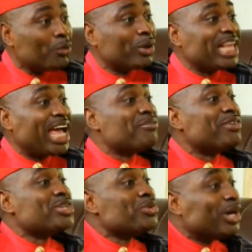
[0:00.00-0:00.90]

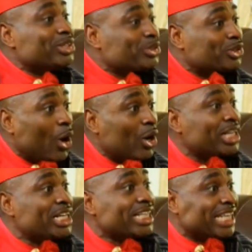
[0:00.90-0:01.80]
Whatever you want to
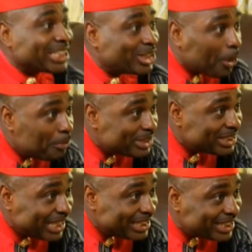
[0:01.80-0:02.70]
talk, that's your
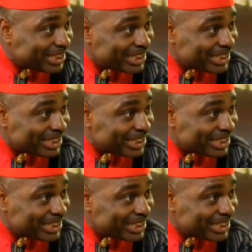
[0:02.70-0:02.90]
business.